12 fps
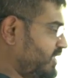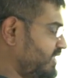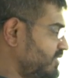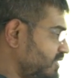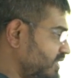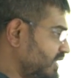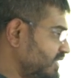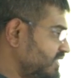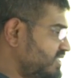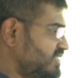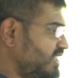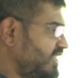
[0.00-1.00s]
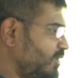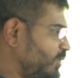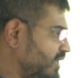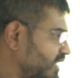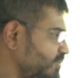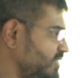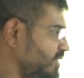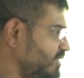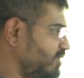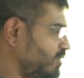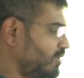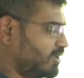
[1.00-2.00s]
good. This steering wheel comes out
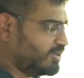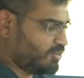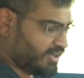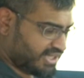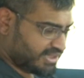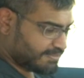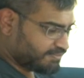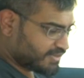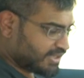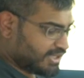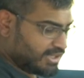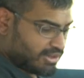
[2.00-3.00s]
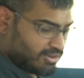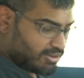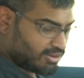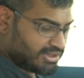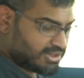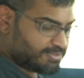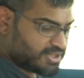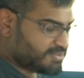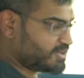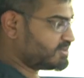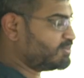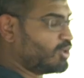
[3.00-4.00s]
a long way. All the
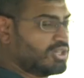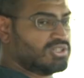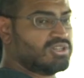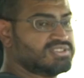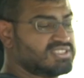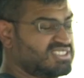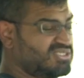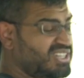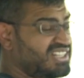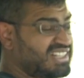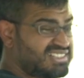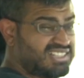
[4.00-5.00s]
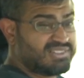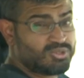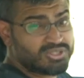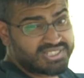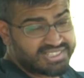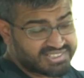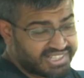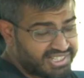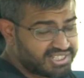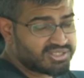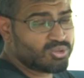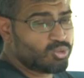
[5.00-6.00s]
push mod cons. It's a really nice seat. Of course, it has
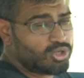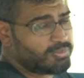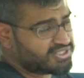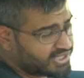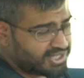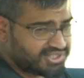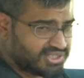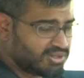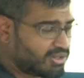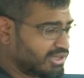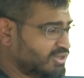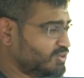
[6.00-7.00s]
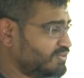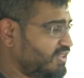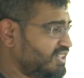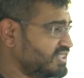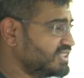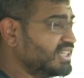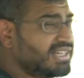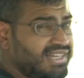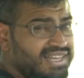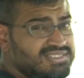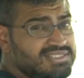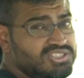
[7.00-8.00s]
heated, cool, massaging, all those functions,
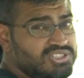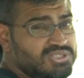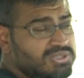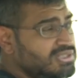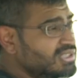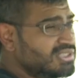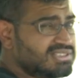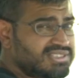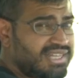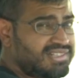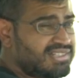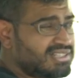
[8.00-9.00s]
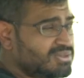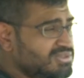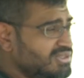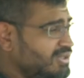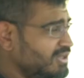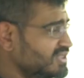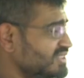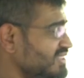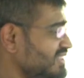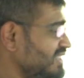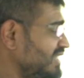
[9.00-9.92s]
as it should. It's $80,000.